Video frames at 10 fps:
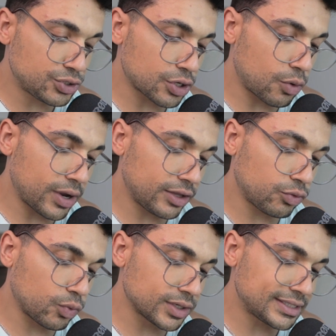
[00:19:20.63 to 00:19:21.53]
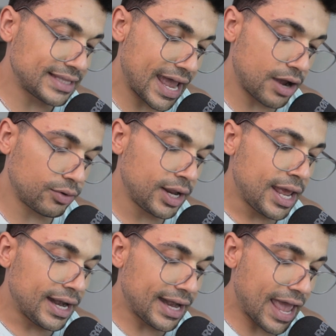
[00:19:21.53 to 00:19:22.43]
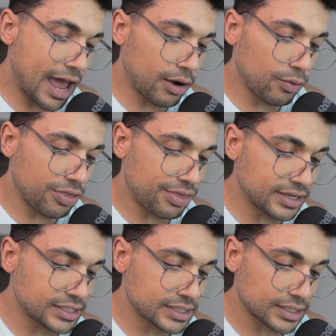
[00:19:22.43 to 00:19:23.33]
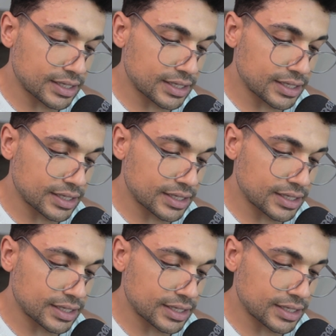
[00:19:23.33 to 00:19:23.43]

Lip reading: so it was down. Now this